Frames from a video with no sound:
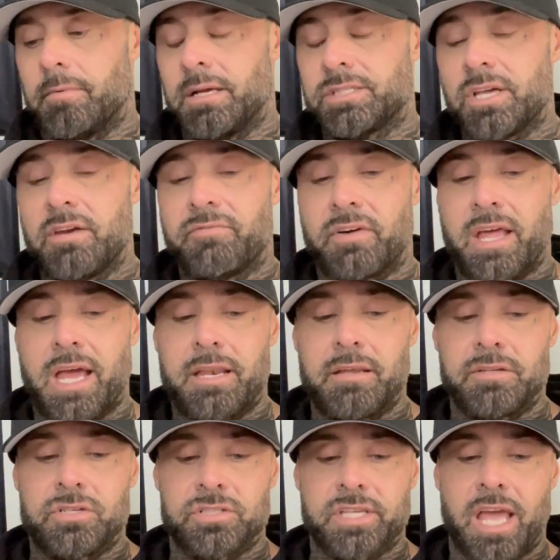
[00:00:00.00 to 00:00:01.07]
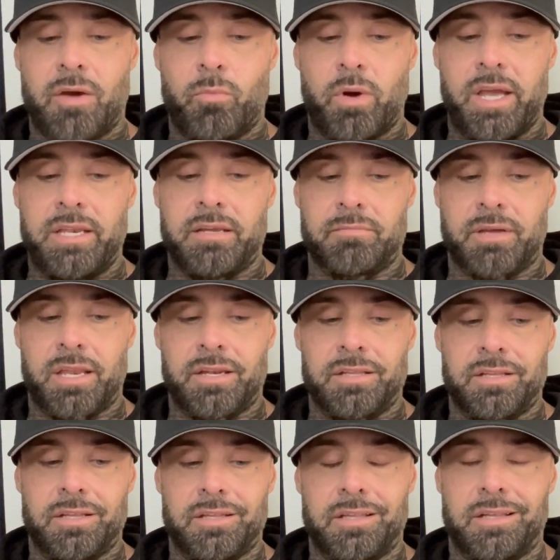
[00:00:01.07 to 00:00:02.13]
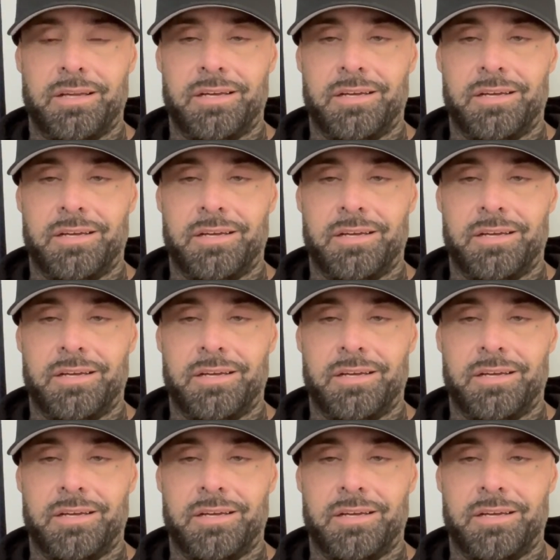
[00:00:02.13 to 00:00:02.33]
Excited for that. I just can't wait. I'm getting a little